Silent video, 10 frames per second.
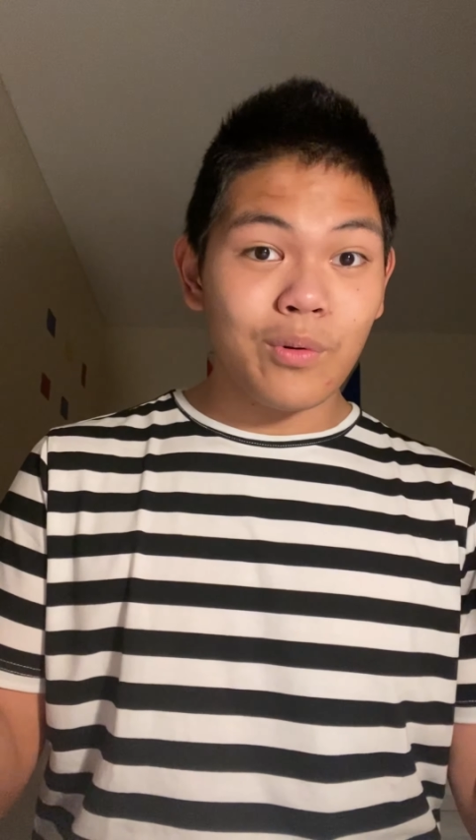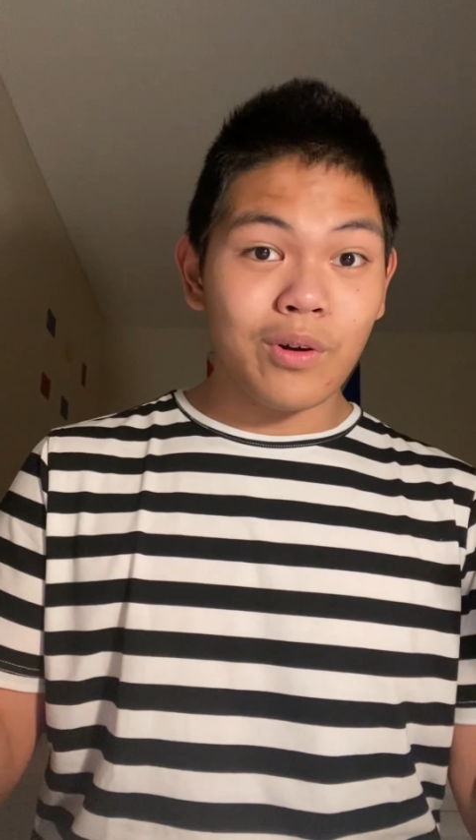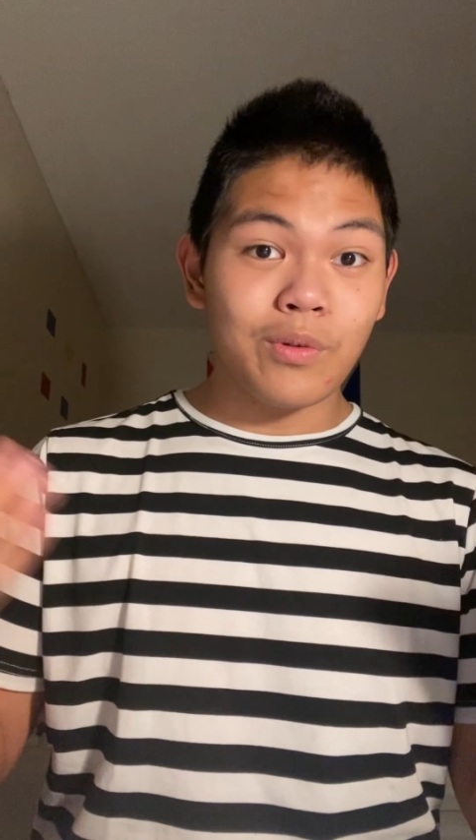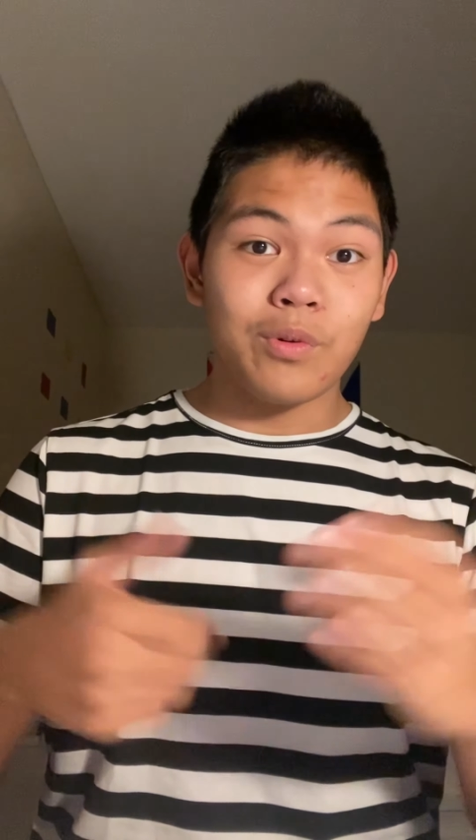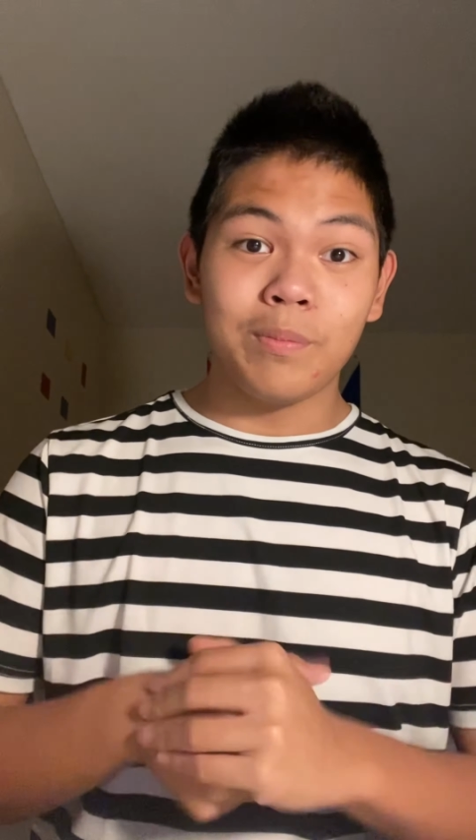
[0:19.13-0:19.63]

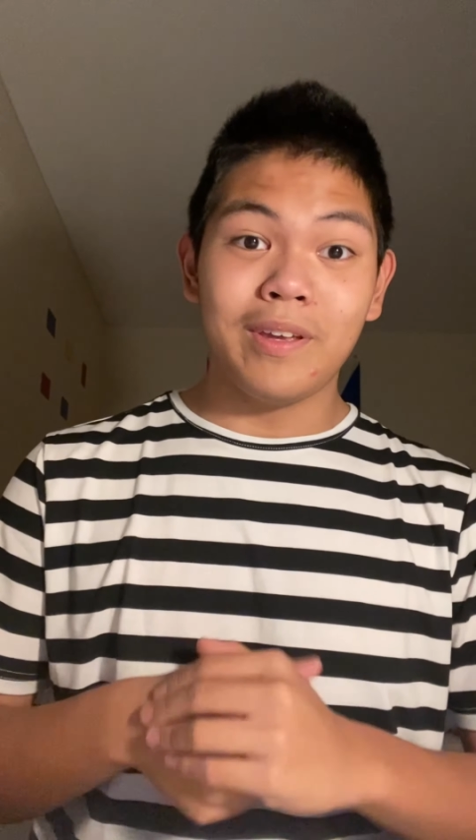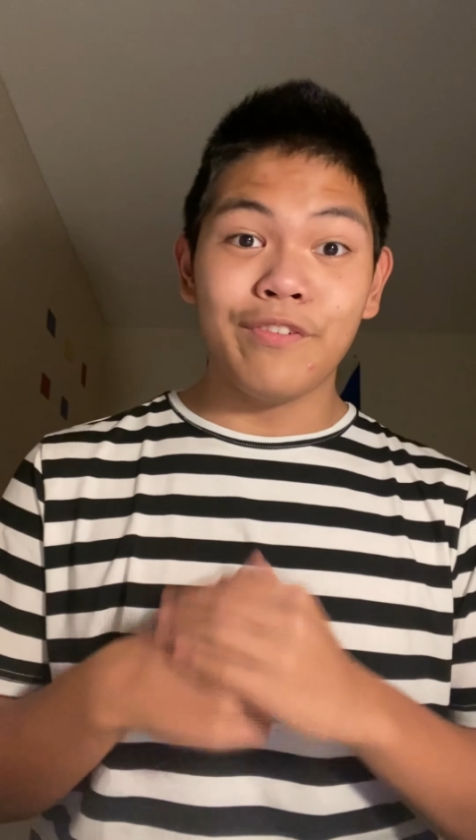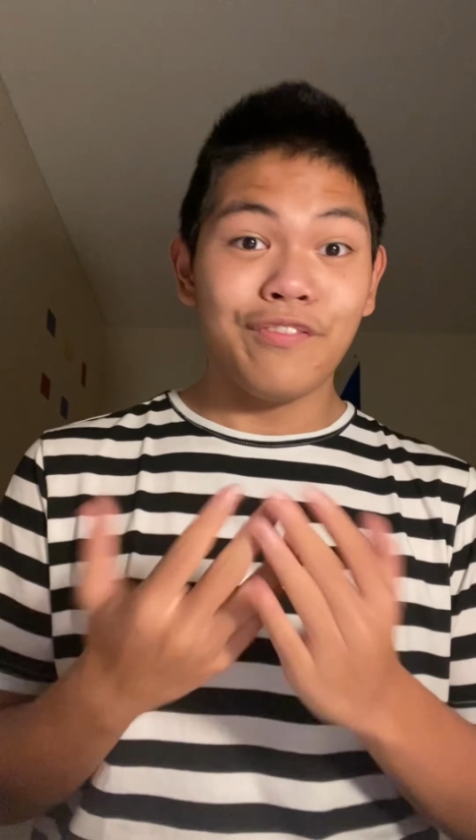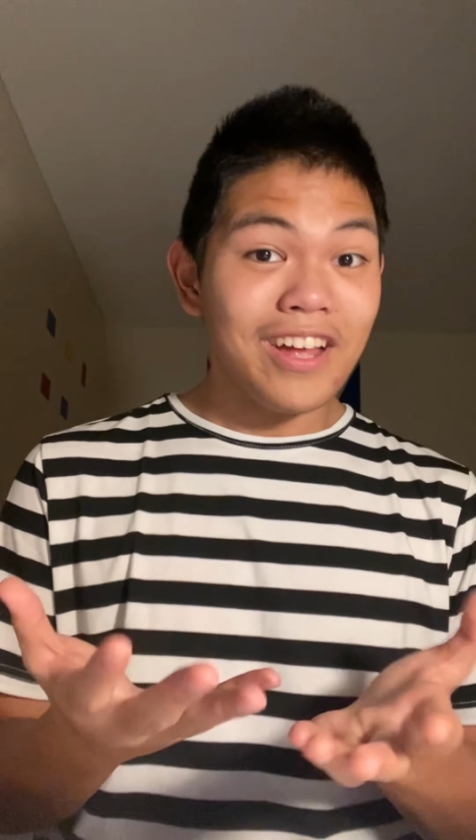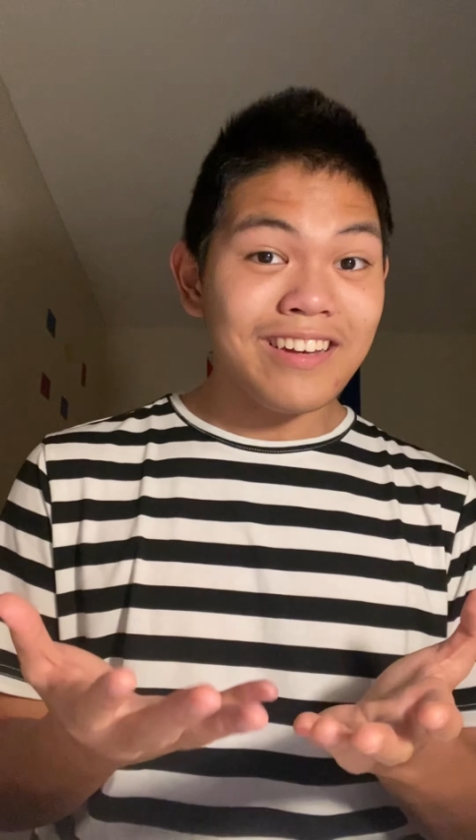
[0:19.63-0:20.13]
wound would be
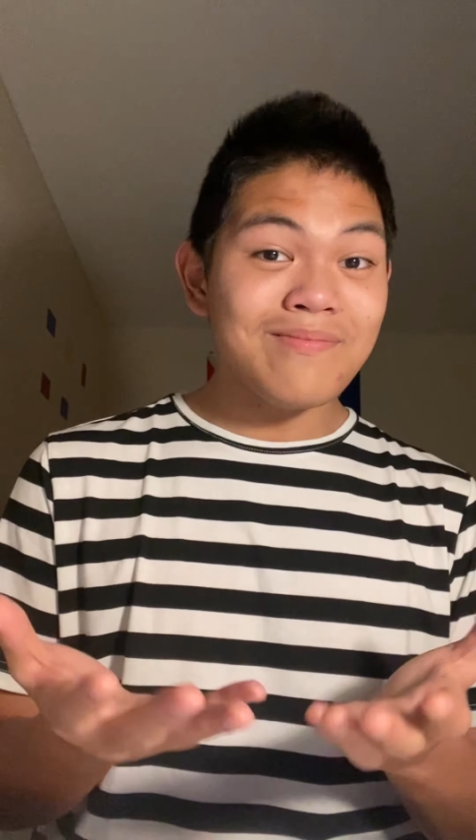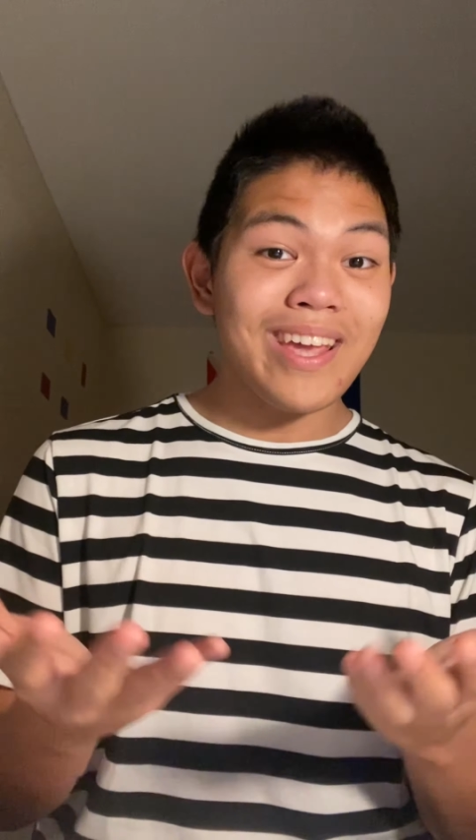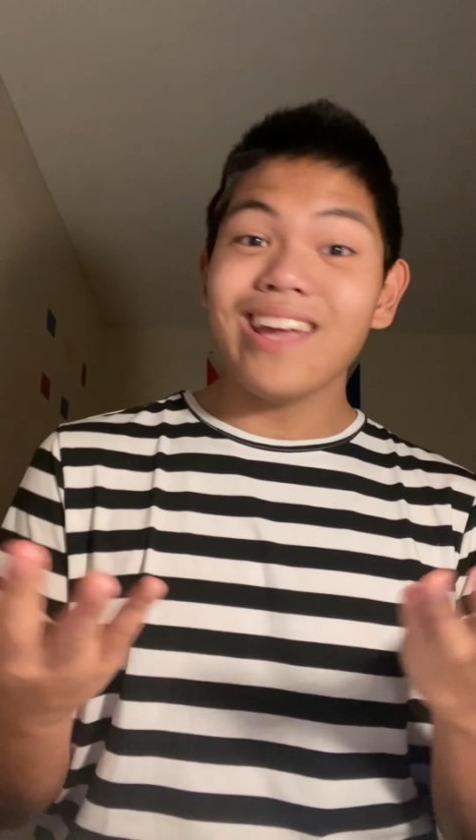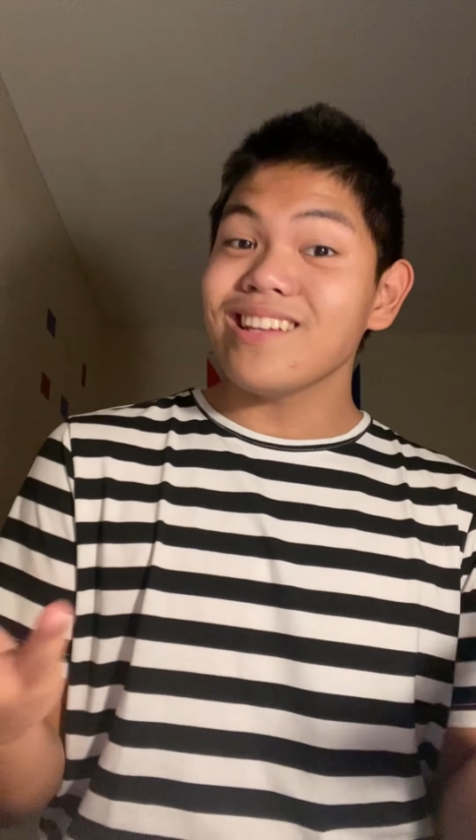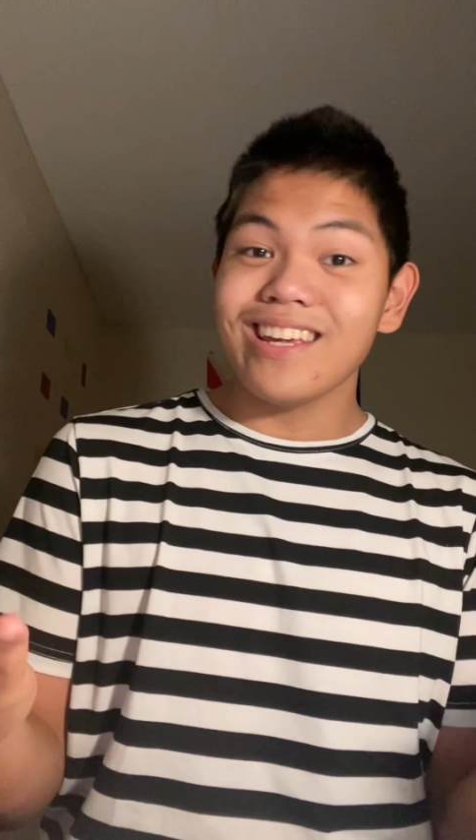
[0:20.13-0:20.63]
fun
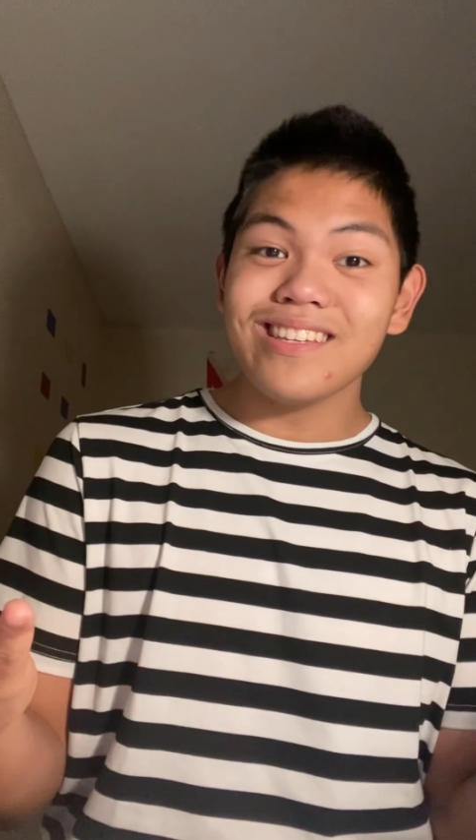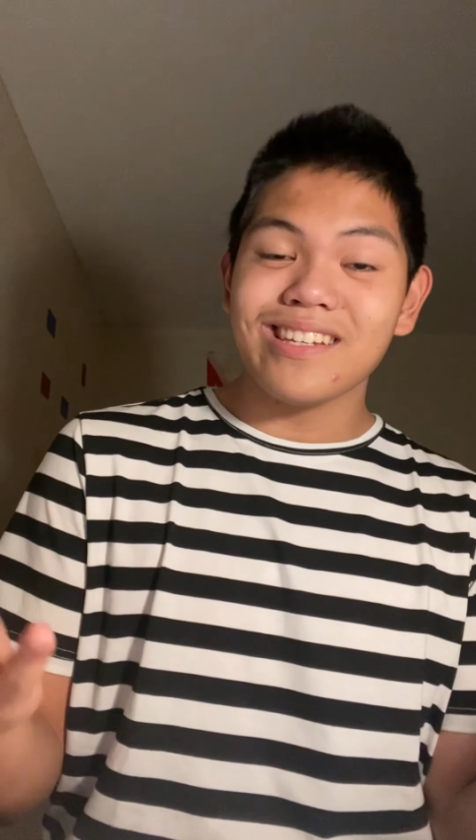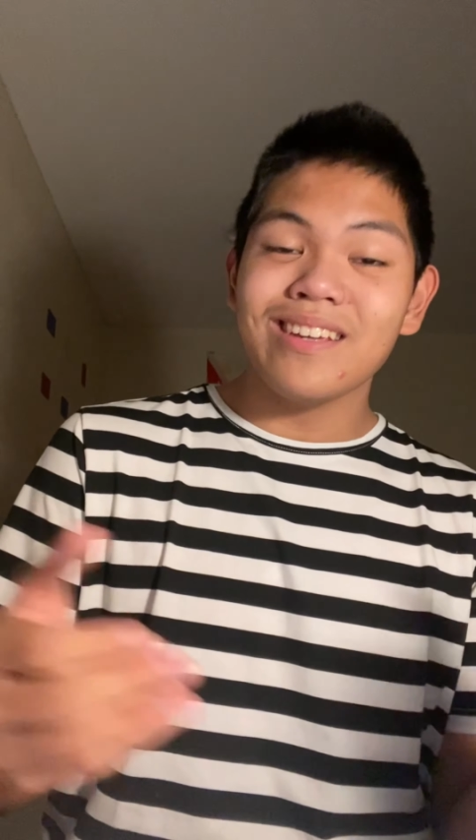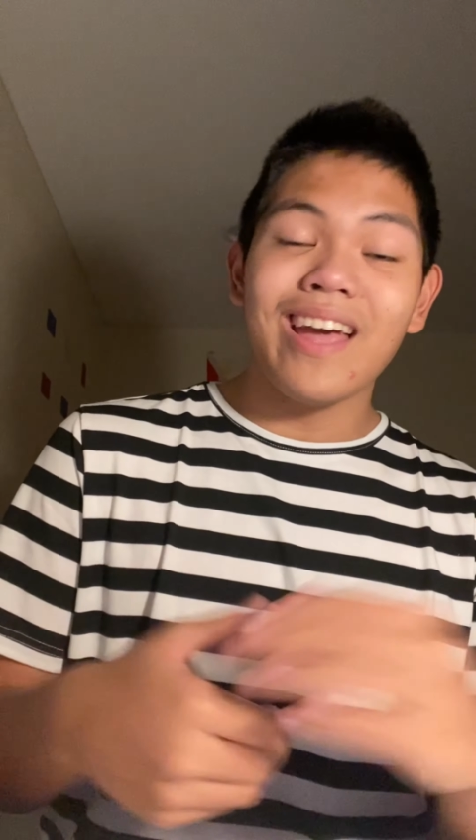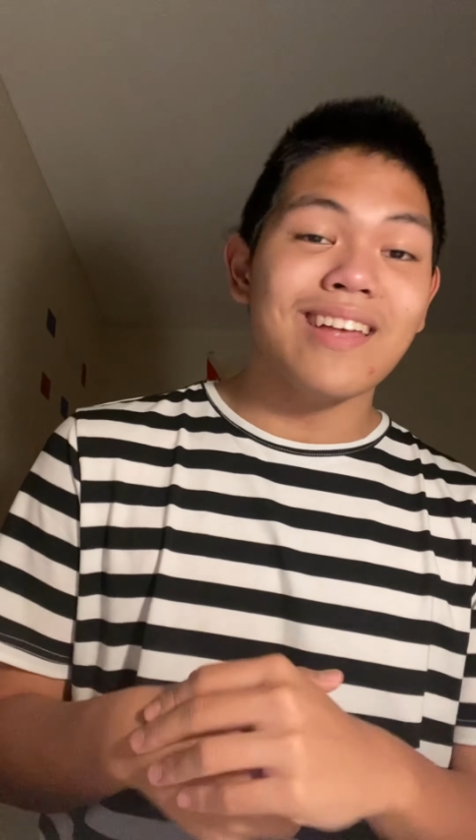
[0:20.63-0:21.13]
and easy,